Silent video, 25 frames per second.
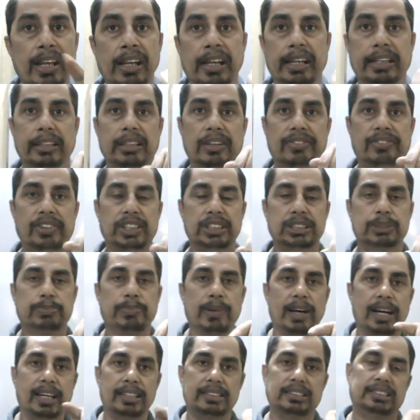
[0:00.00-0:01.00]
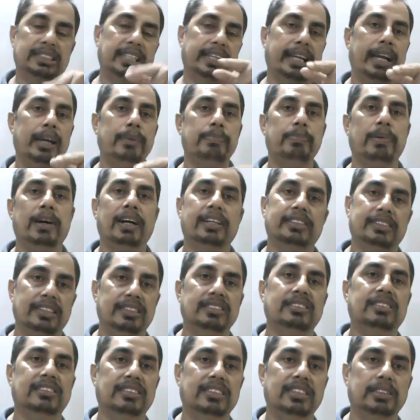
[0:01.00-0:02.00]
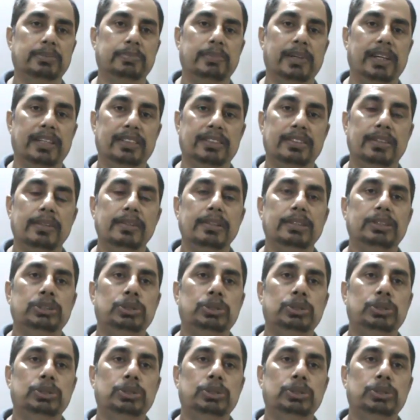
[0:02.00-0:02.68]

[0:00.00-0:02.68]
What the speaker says: in the first path, second path and third path.